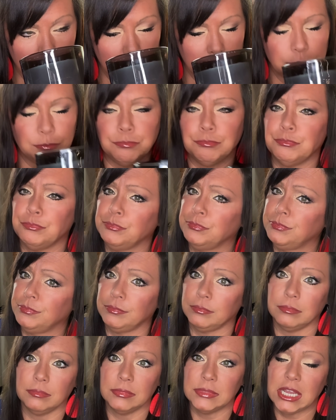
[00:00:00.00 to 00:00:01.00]
Mmm.
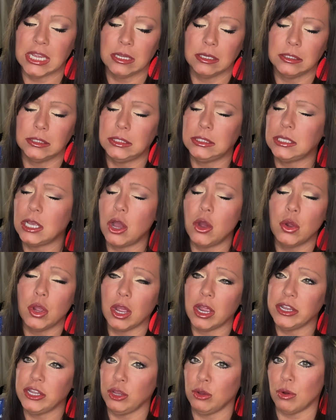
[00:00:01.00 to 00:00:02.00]
So
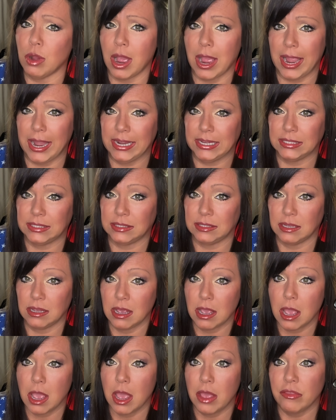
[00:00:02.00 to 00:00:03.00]
good, you guys.
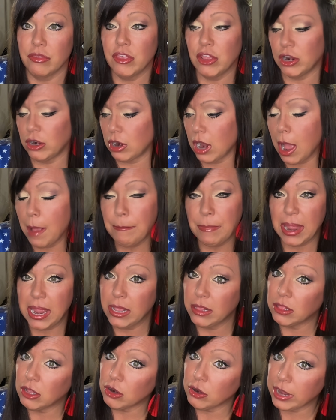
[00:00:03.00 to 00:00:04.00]
They're upping
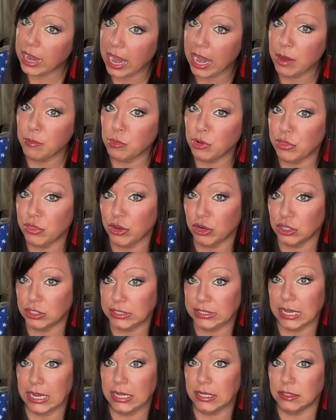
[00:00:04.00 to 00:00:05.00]
their game with their
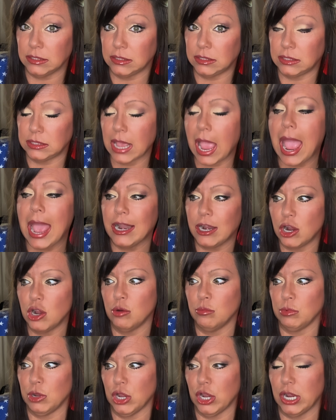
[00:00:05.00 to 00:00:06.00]
scents at
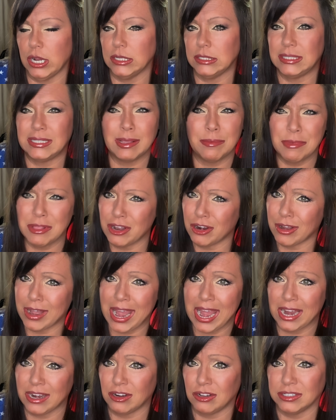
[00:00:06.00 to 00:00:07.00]
HomeGoods. Some of their
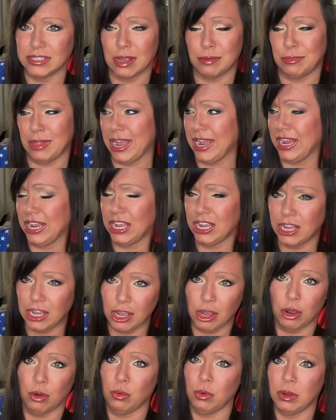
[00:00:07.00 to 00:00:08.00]
candles, I'm like,
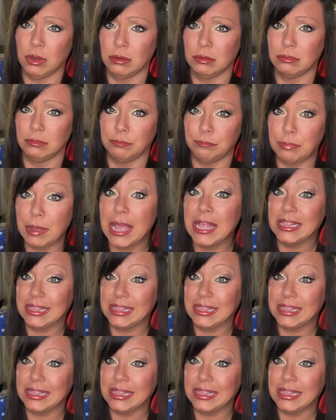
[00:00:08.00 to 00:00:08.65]
ew, but